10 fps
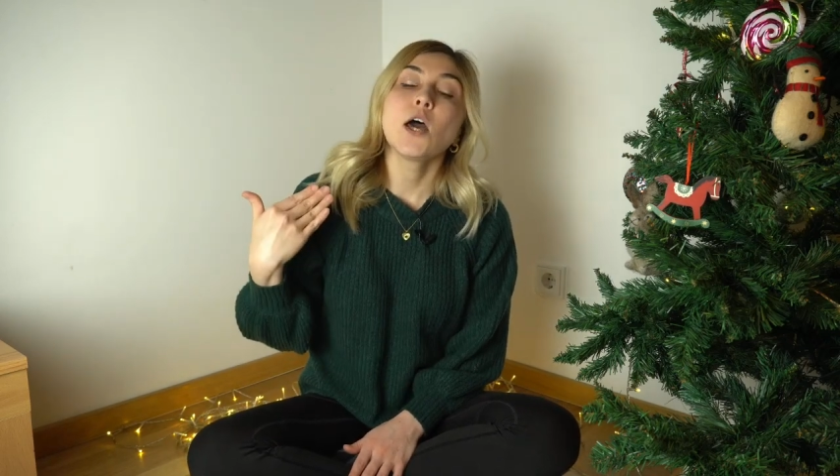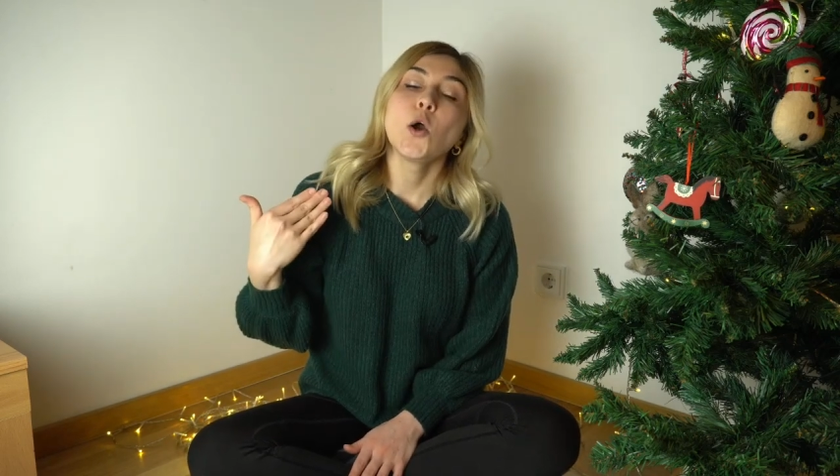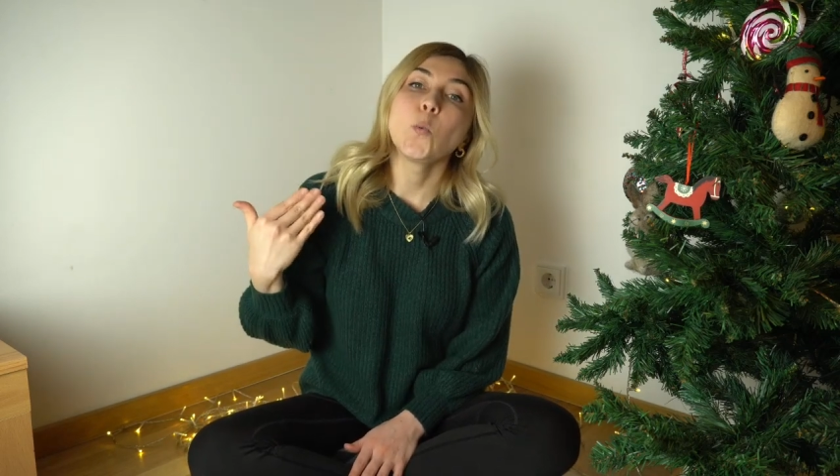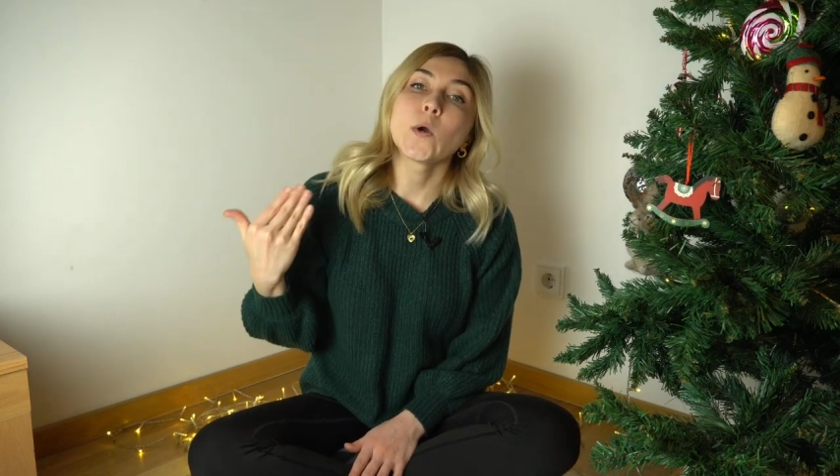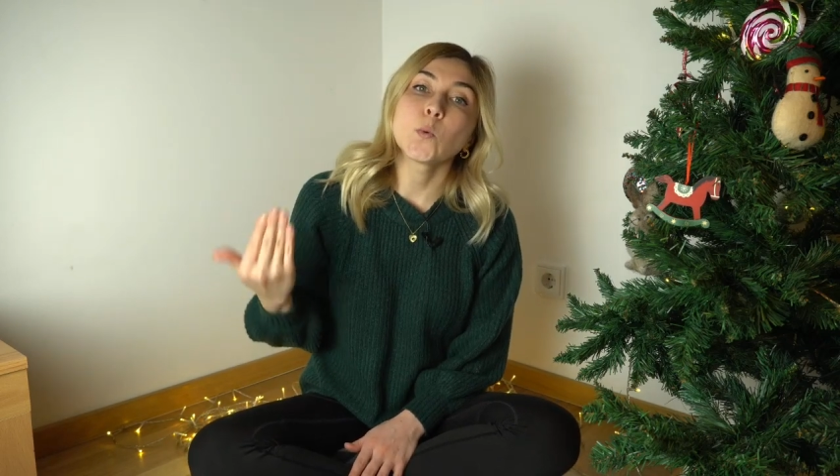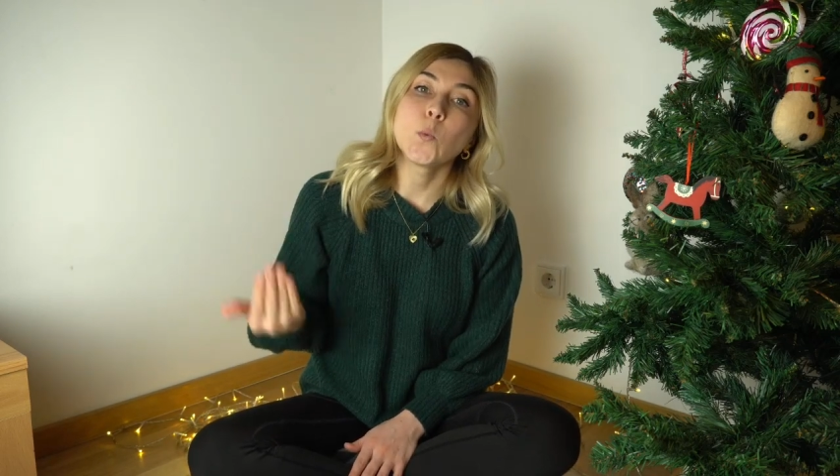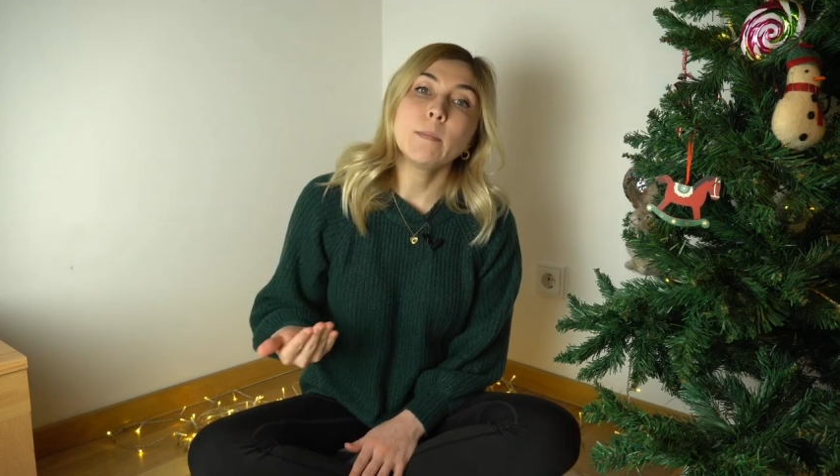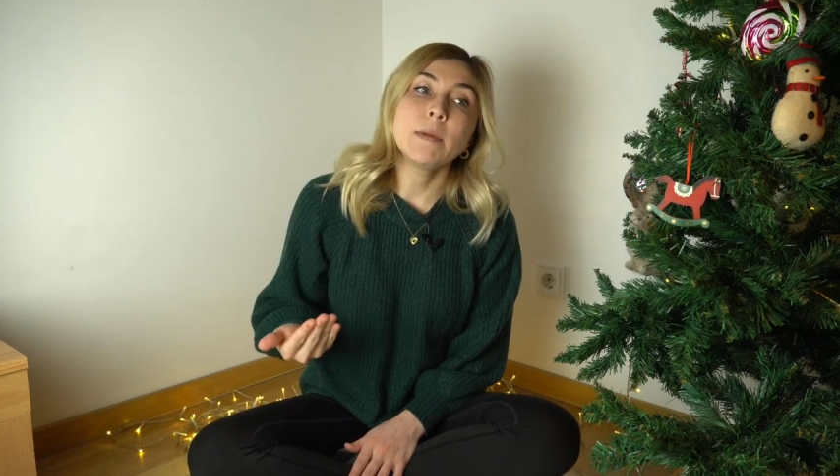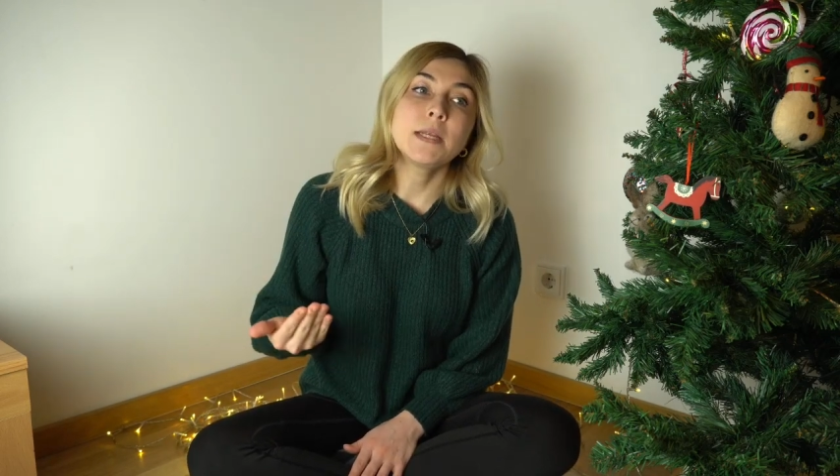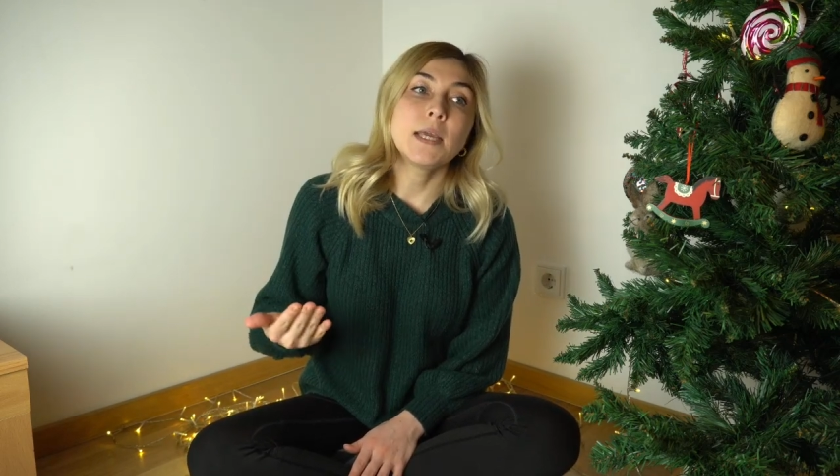where
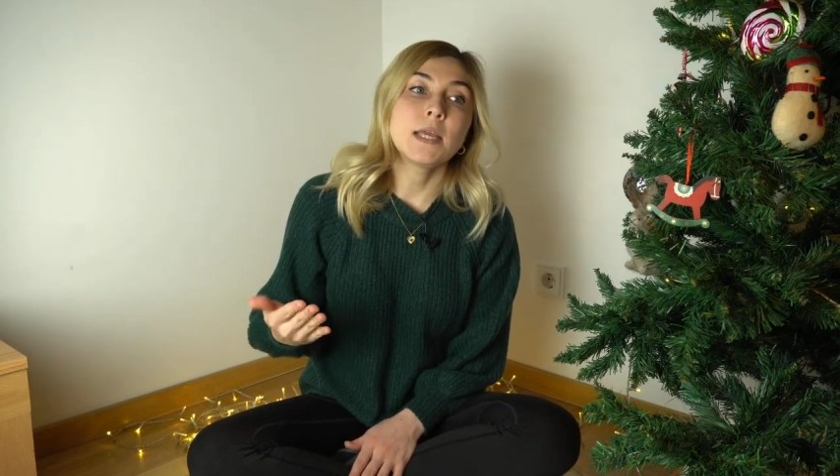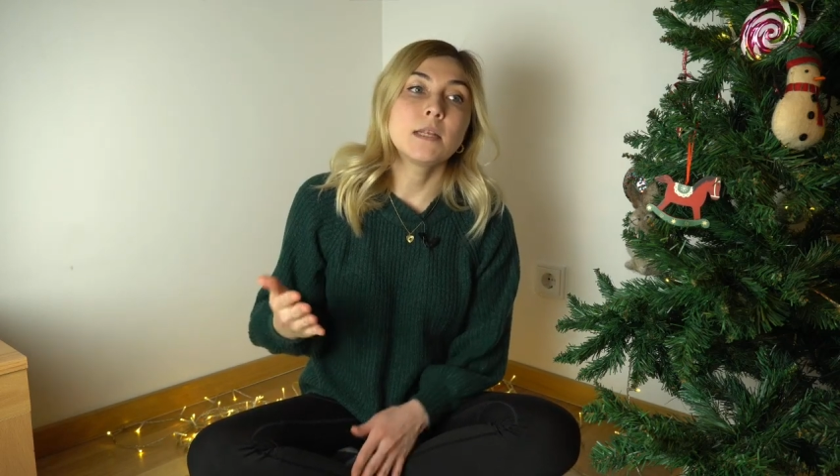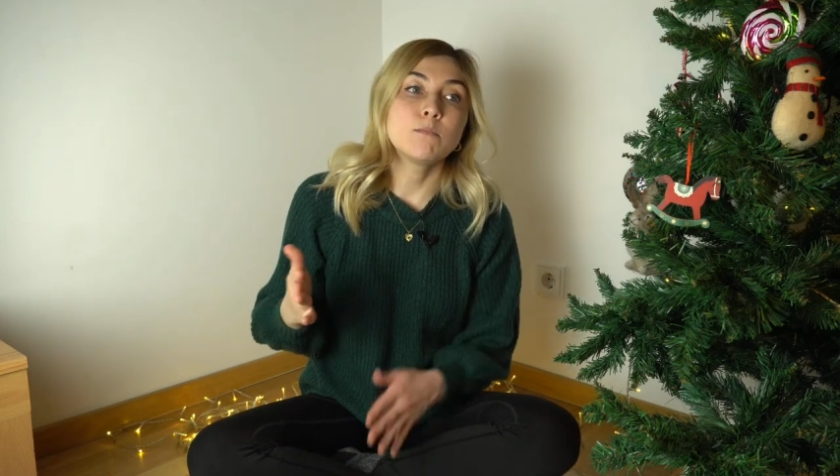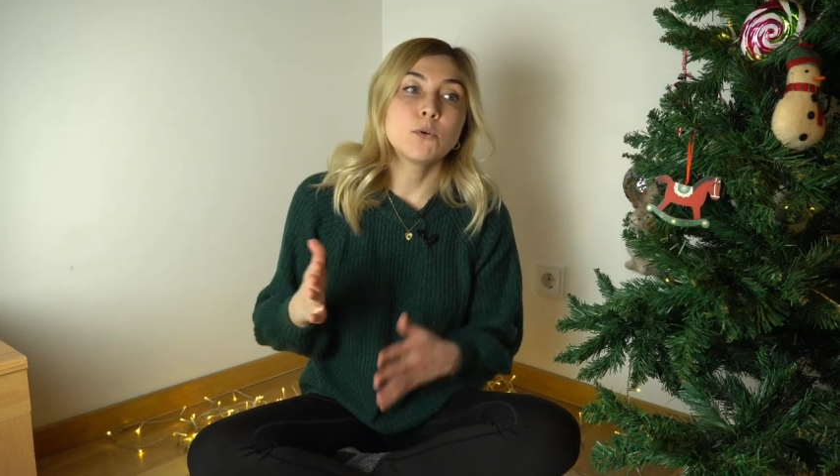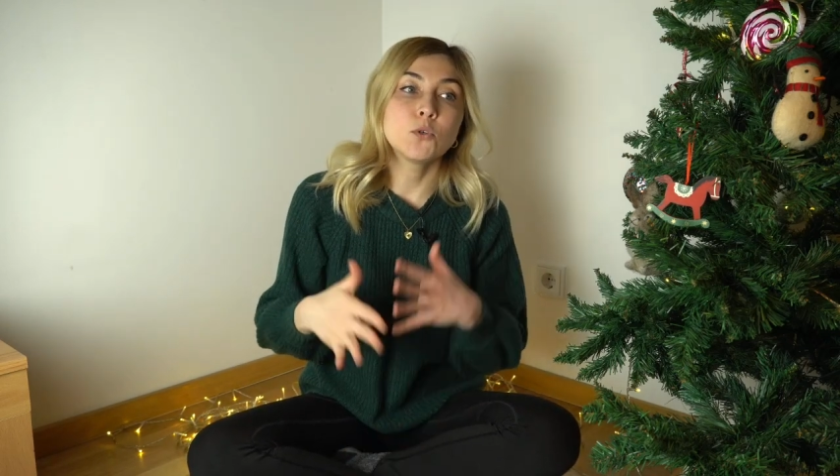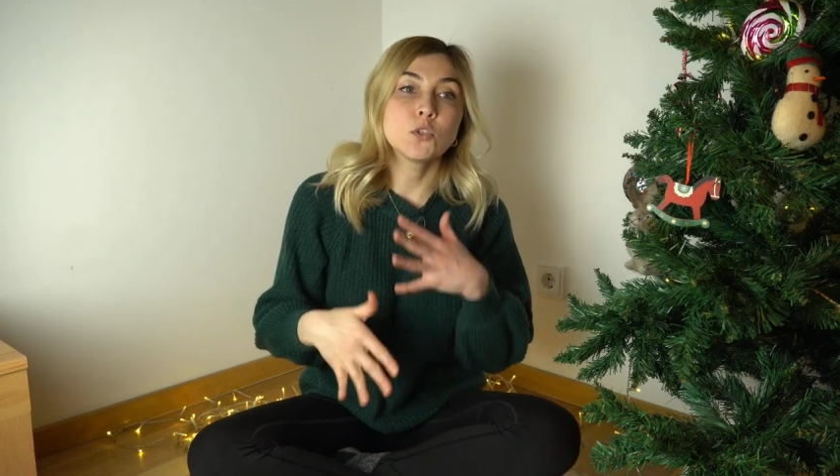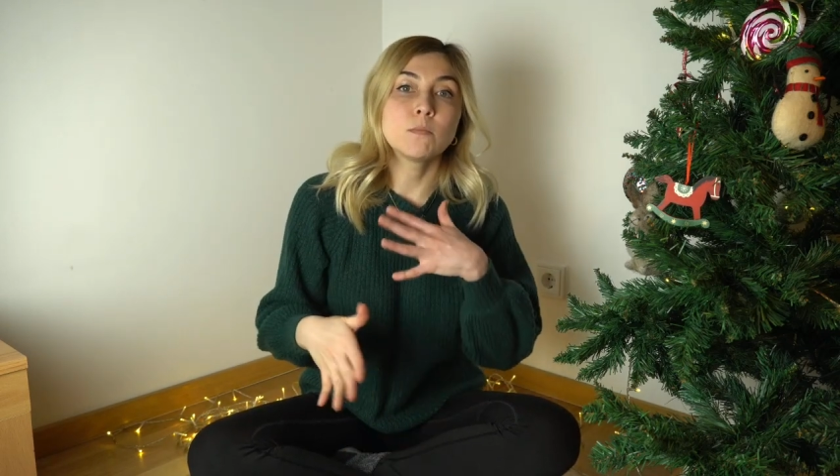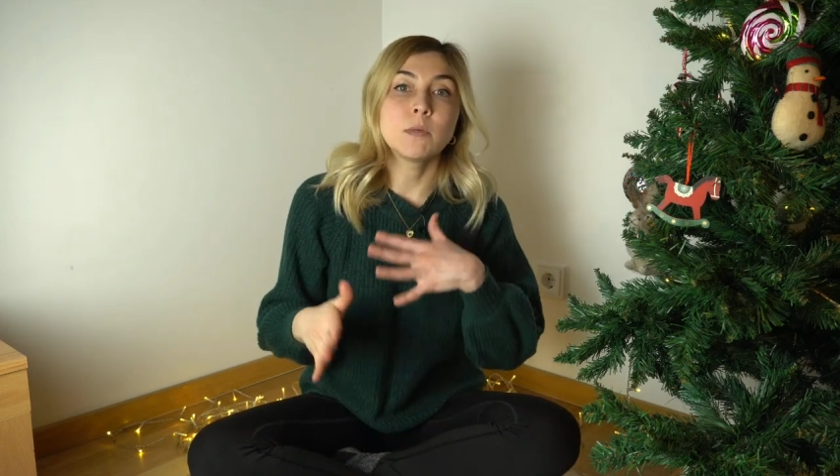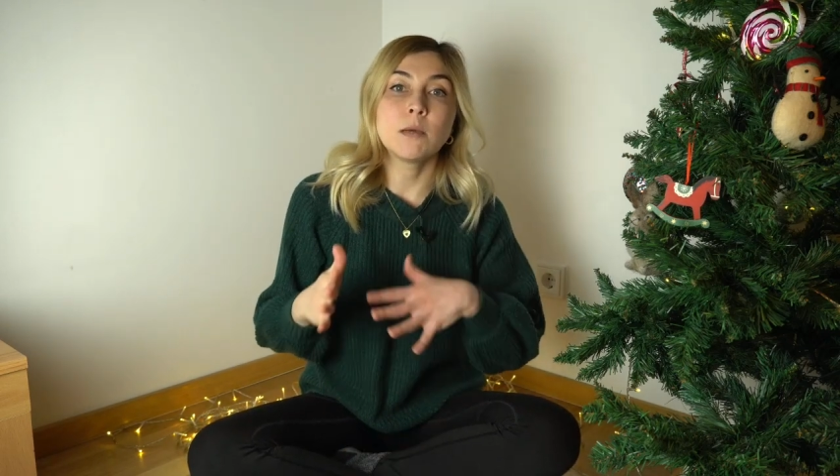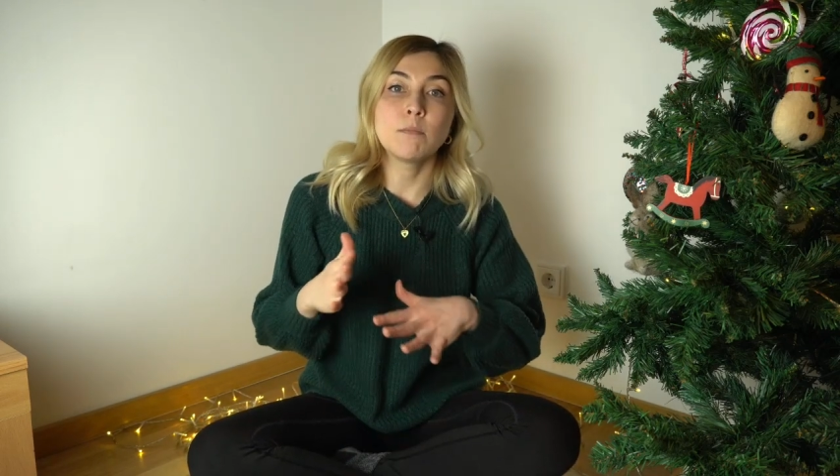women in
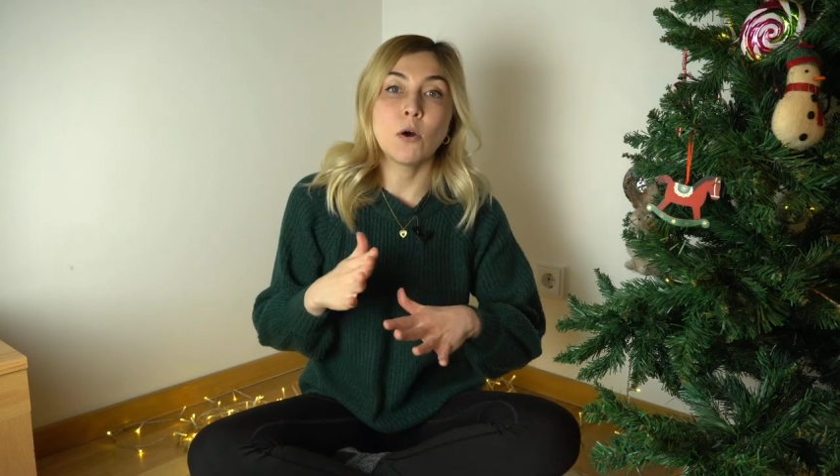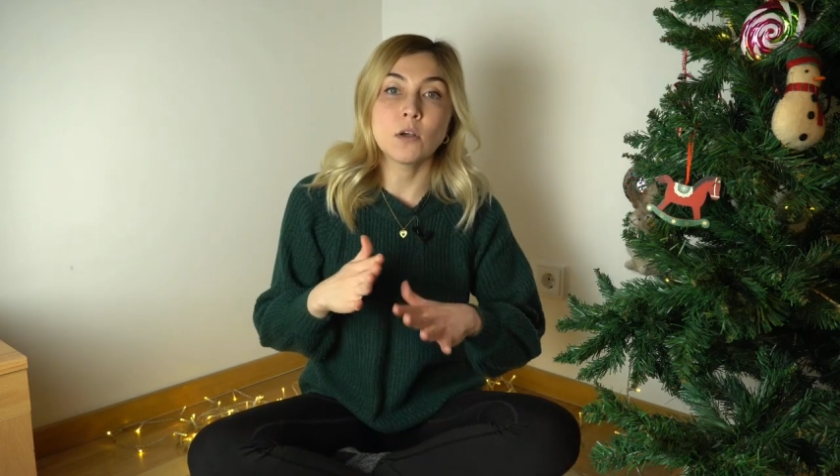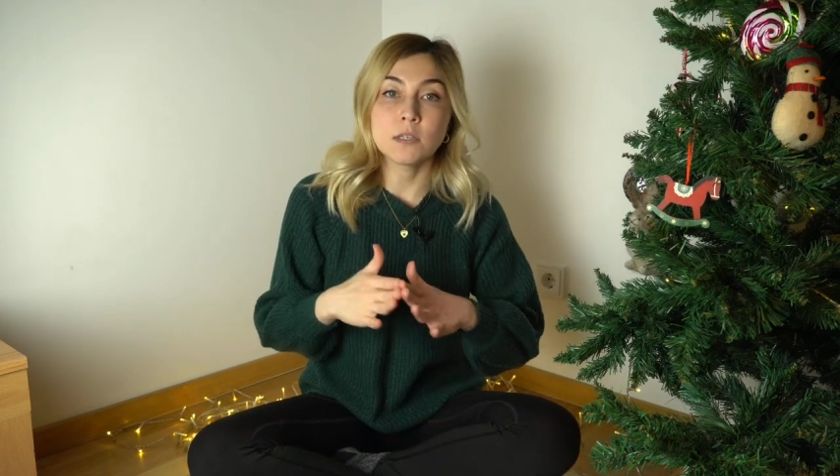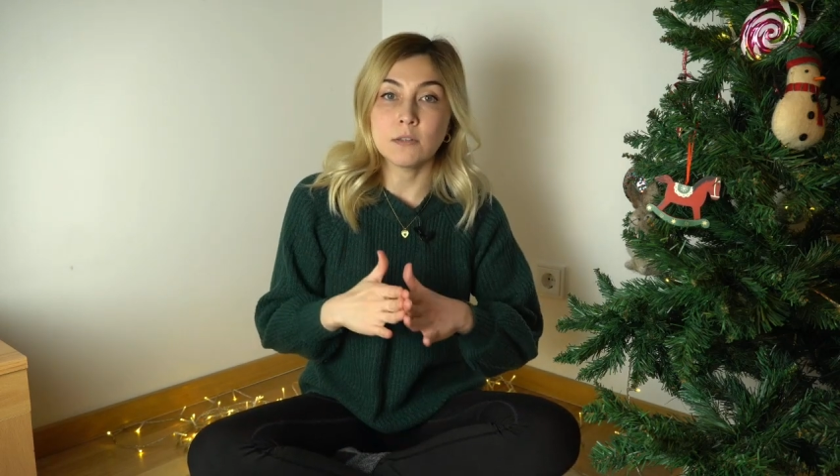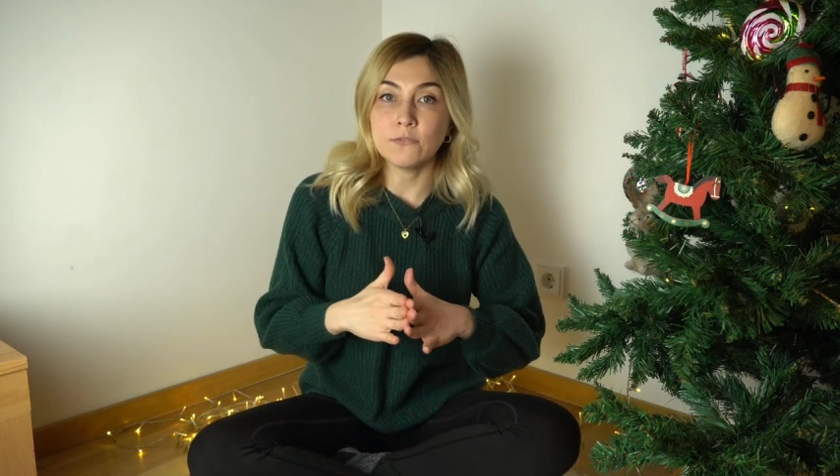postmenopausal